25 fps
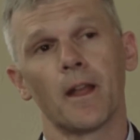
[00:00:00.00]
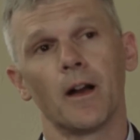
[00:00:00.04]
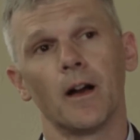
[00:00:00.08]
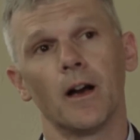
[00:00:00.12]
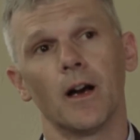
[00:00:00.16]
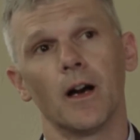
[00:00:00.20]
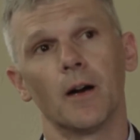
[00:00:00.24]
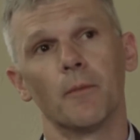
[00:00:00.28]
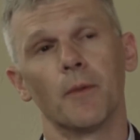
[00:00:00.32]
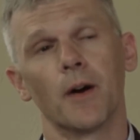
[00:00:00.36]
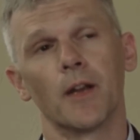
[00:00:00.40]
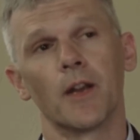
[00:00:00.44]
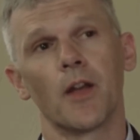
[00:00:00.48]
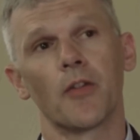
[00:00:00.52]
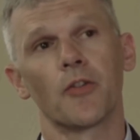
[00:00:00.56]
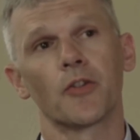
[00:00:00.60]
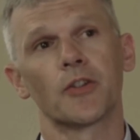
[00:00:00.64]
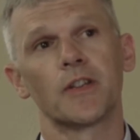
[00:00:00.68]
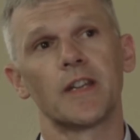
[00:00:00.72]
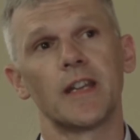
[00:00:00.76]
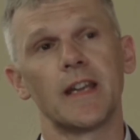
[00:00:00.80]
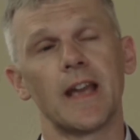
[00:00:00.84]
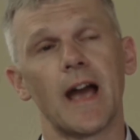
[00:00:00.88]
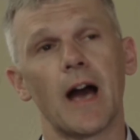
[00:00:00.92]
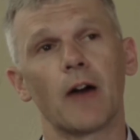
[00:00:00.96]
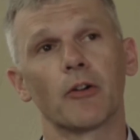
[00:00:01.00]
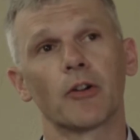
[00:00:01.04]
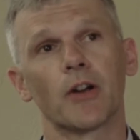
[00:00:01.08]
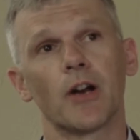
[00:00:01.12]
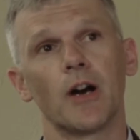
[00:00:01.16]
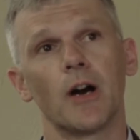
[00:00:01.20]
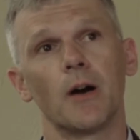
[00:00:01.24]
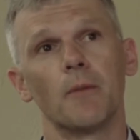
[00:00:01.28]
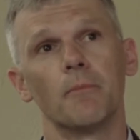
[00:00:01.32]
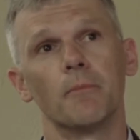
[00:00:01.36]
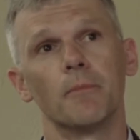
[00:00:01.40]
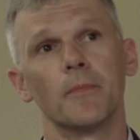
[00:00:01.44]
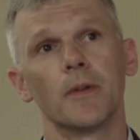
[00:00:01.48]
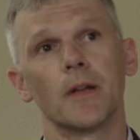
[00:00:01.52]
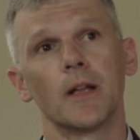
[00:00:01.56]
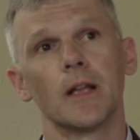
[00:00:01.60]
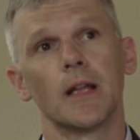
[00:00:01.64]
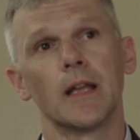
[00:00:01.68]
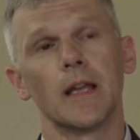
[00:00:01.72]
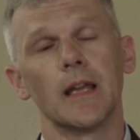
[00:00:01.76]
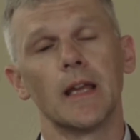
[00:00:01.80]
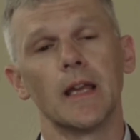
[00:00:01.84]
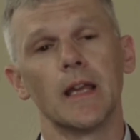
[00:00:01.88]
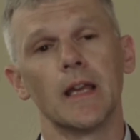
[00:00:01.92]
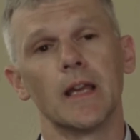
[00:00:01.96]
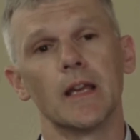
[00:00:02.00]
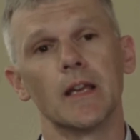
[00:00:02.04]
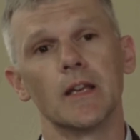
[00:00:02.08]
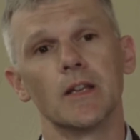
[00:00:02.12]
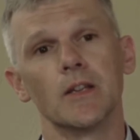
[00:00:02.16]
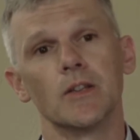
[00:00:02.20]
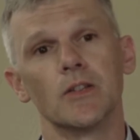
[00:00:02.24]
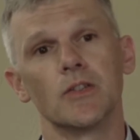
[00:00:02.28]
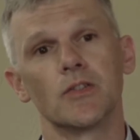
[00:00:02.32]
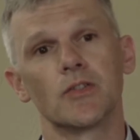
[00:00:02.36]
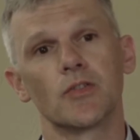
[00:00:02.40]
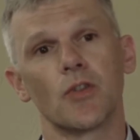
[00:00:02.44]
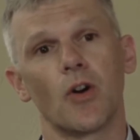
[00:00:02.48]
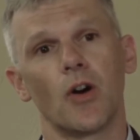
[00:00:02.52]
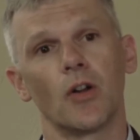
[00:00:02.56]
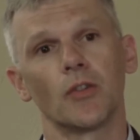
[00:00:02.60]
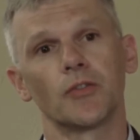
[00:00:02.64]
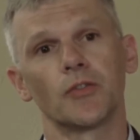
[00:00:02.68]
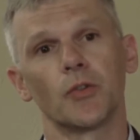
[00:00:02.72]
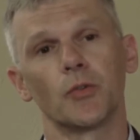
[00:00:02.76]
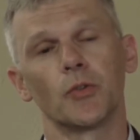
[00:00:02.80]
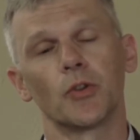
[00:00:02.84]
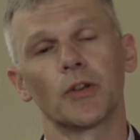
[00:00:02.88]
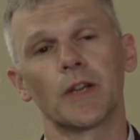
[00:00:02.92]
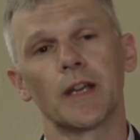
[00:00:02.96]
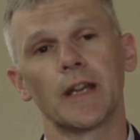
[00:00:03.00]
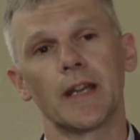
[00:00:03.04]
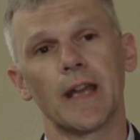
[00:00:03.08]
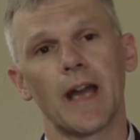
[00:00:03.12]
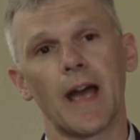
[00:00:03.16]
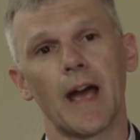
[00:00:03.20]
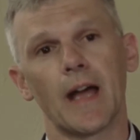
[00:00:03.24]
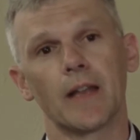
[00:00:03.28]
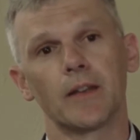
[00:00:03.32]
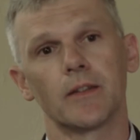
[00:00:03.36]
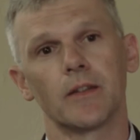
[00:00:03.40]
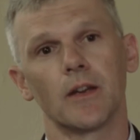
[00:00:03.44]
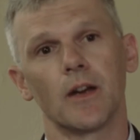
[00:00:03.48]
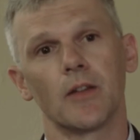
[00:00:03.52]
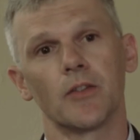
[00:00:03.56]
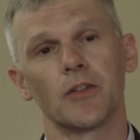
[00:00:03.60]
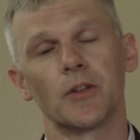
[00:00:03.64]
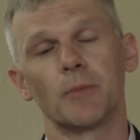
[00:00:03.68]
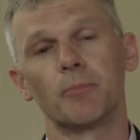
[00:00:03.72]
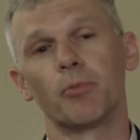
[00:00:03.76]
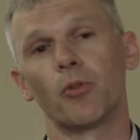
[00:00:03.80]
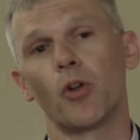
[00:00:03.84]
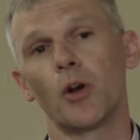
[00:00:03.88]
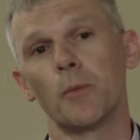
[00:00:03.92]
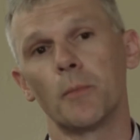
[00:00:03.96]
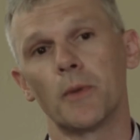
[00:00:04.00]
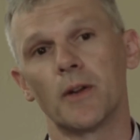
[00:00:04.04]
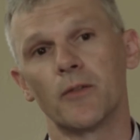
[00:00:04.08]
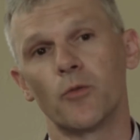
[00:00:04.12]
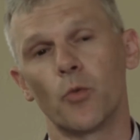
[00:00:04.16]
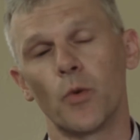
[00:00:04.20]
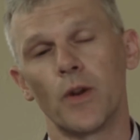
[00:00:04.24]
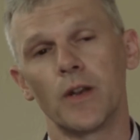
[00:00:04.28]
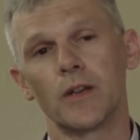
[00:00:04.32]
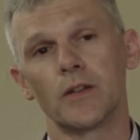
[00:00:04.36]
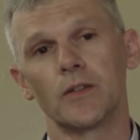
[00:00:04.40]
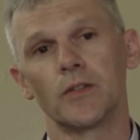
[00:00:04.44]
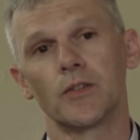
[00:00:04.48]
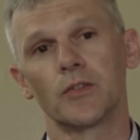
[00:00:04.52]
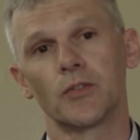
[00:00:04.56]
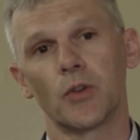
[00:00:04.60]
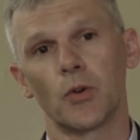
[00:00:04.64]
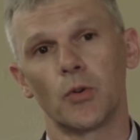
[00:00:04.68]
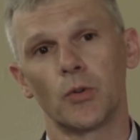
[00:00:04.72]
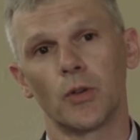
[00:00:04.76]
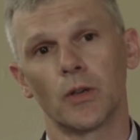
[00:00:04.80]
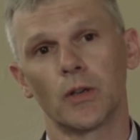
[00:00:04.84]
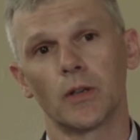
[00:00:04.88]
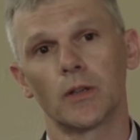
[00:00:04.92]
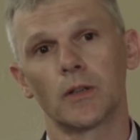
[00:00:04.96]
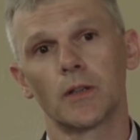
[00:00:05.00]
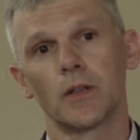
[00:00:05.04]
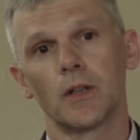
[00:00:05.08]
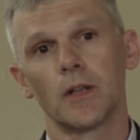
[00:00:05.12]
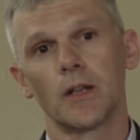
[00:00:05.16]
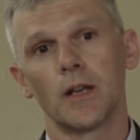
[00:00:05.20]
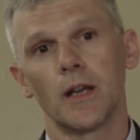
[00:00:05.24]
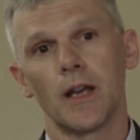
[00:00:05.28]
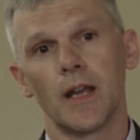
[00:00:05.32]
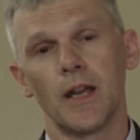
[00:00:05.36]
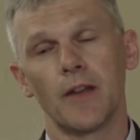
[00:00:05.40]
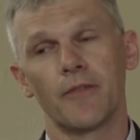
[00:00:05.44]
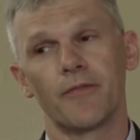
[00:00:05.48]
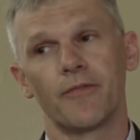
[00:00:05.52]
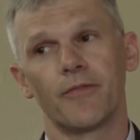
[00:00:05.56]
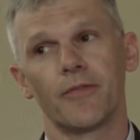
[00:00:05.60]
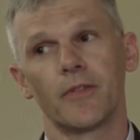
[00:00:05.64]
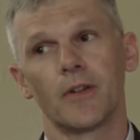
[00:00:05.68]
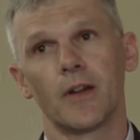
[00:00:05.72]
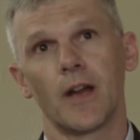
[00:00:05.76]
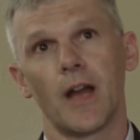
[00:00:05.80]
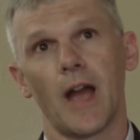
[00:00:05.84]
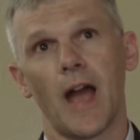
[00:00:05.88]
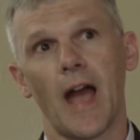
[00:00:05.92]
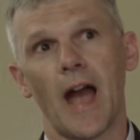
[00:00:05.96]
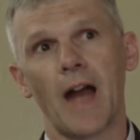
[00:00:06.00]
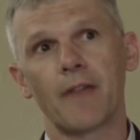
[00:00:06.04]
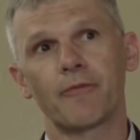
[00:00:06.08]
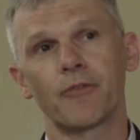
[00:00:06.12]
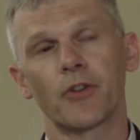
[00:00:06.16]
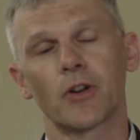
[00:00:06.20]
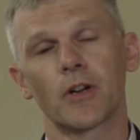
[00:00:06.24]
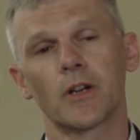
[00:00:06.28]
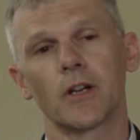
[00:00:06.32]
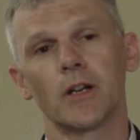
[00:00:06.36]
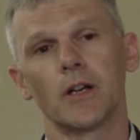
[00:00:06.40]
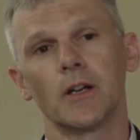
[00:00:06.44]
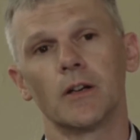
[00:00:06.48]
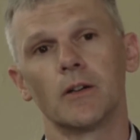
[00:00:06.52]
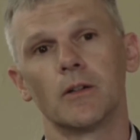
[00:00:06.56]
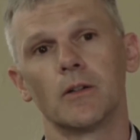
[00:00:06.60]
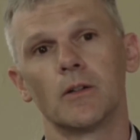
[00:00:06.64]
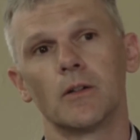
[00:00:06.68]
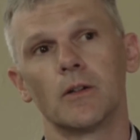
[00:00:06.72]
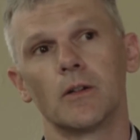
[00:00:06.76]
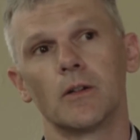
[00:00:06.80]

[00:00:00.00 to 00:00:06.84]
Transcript: Um, another key outcome is also looking at uh, the deployment of wind and solar. If Africa